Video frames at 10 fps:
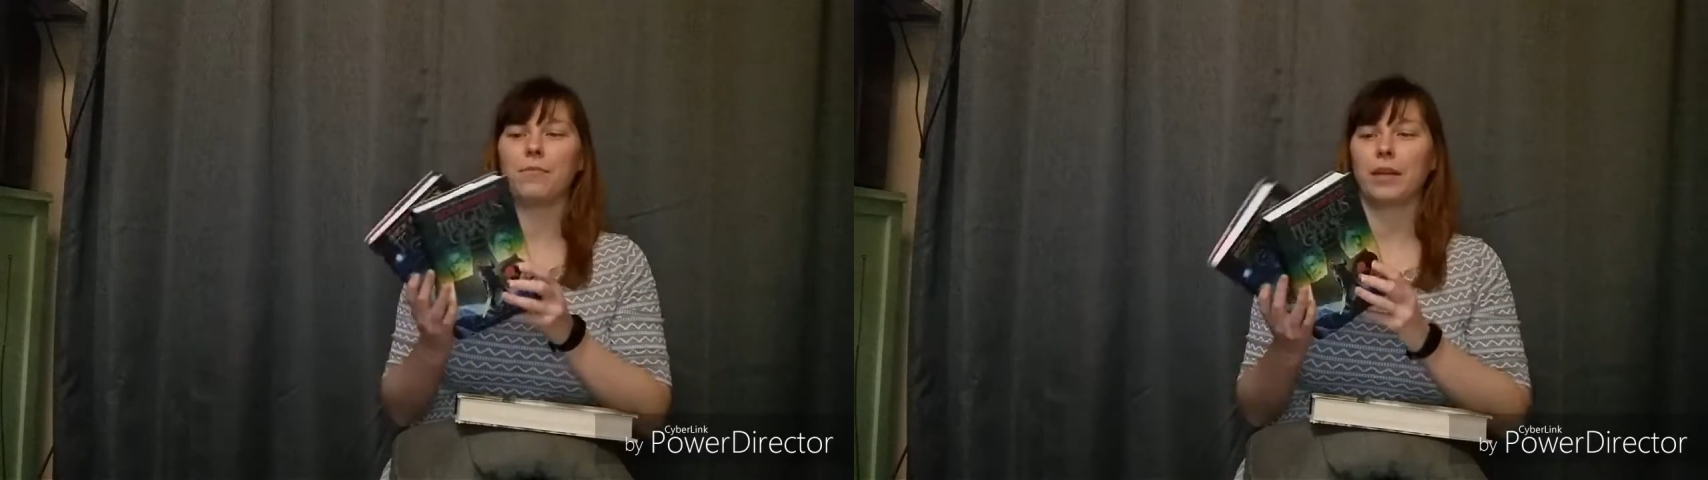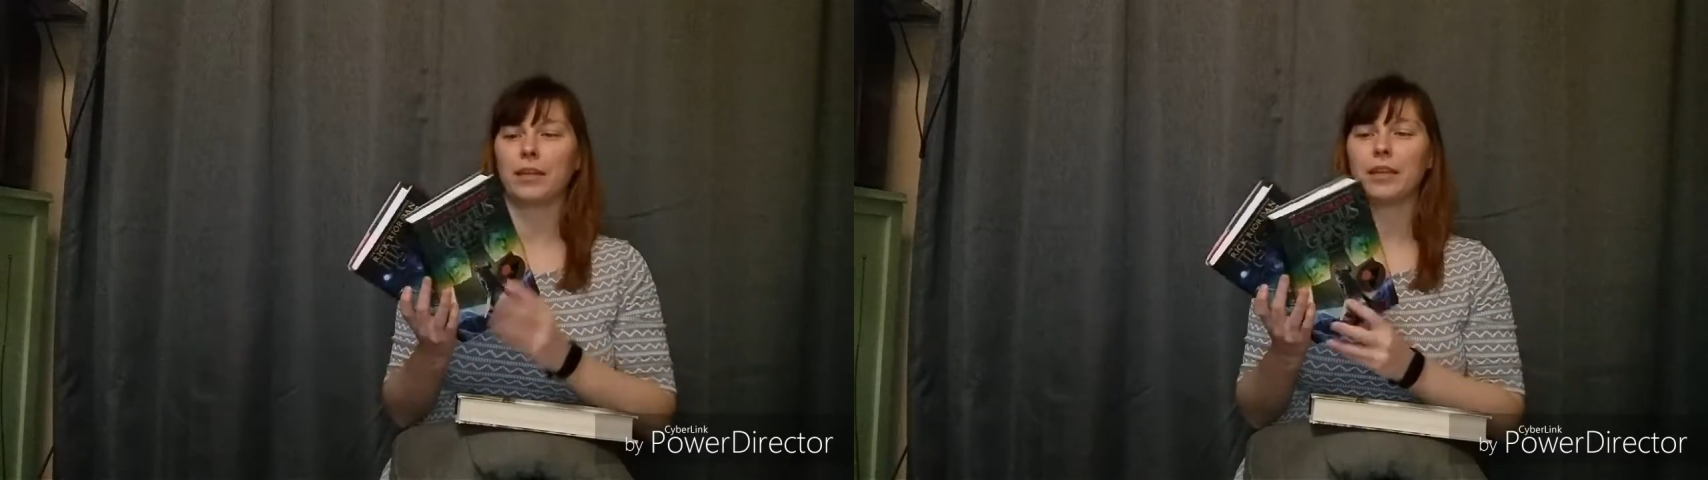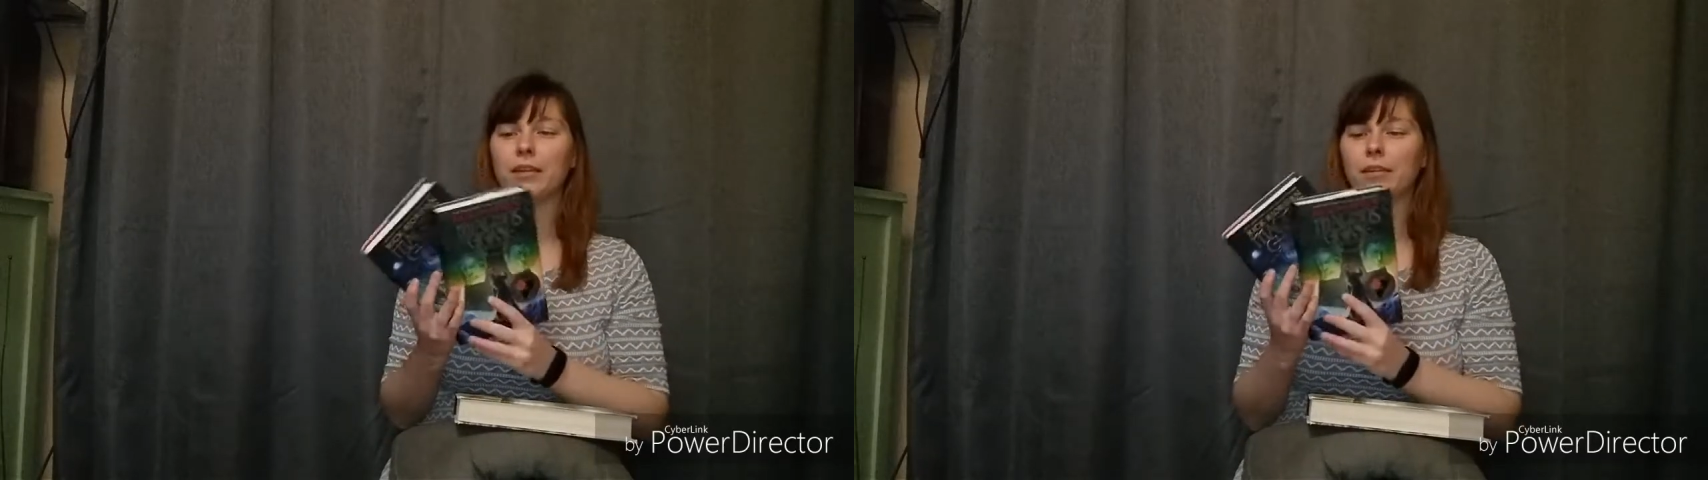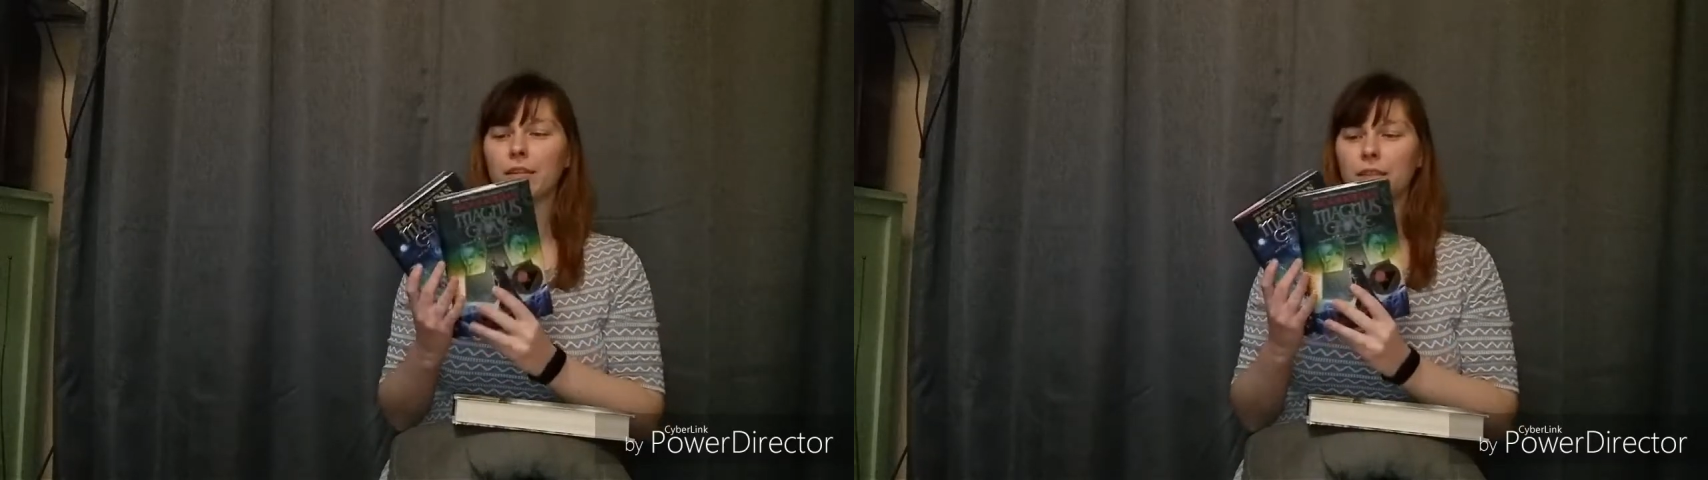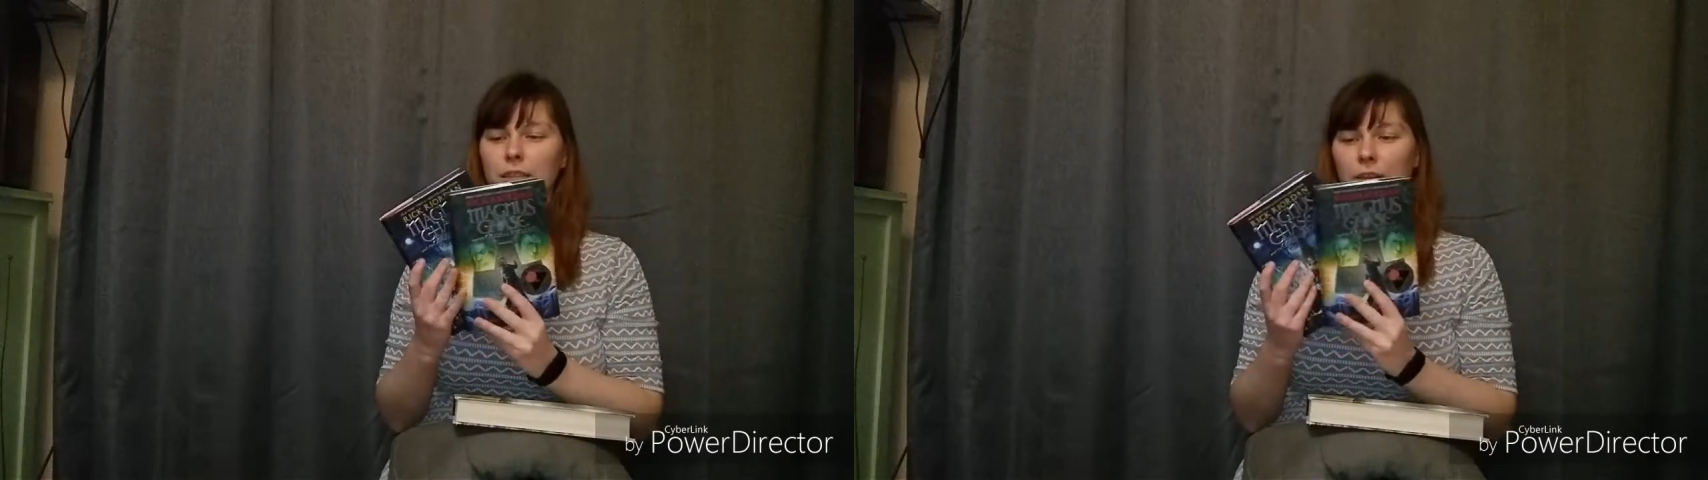my
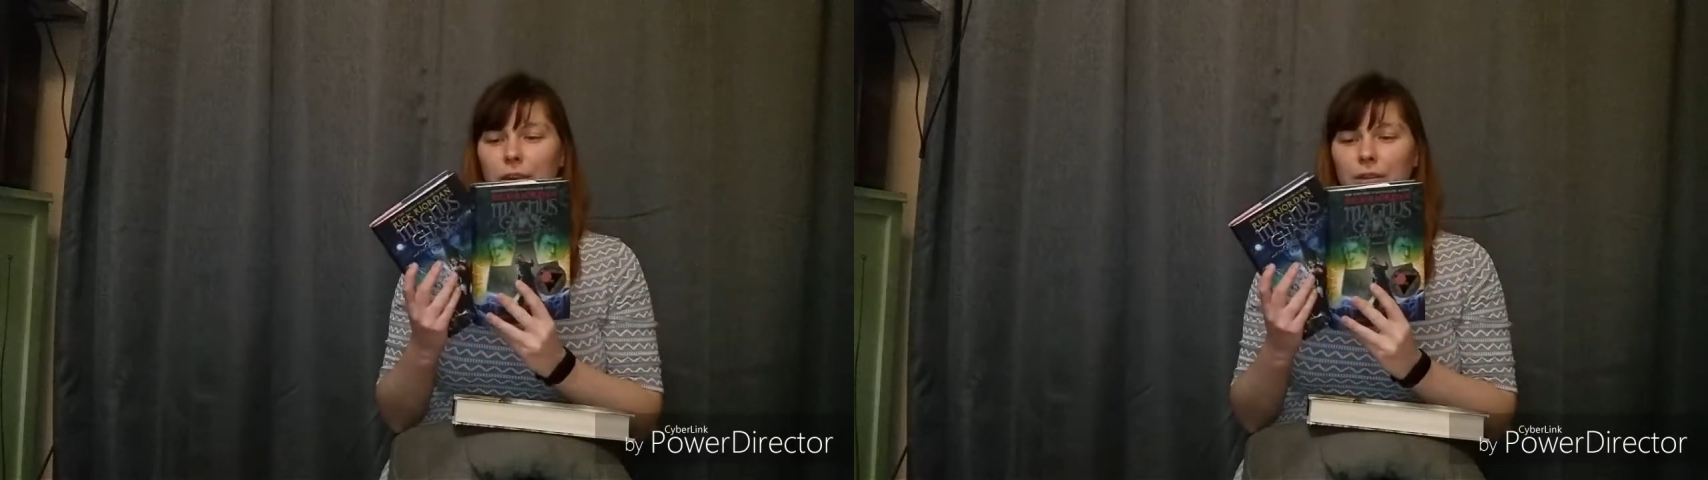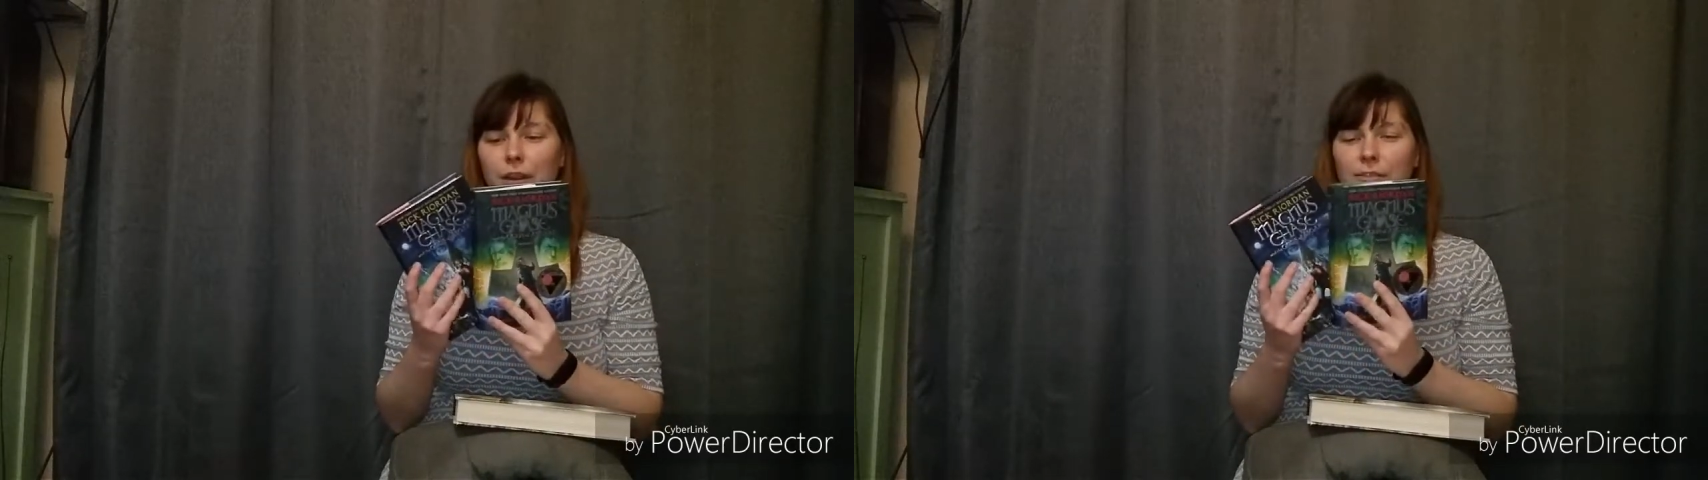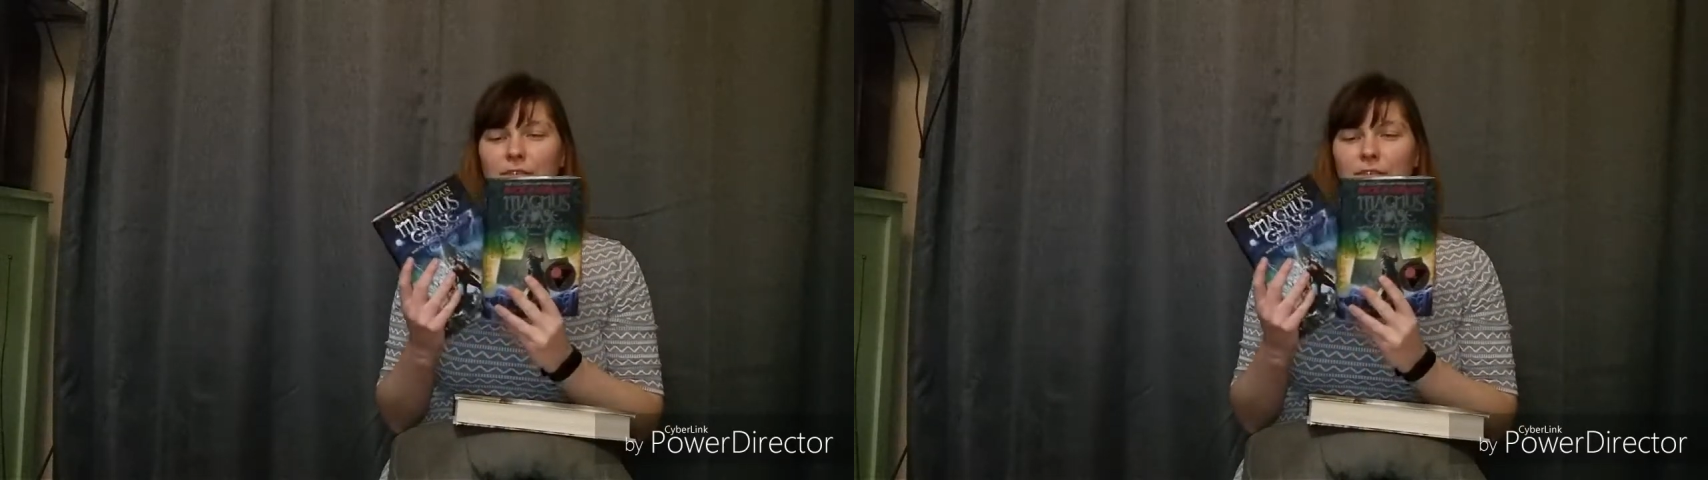Kindle, so I don't have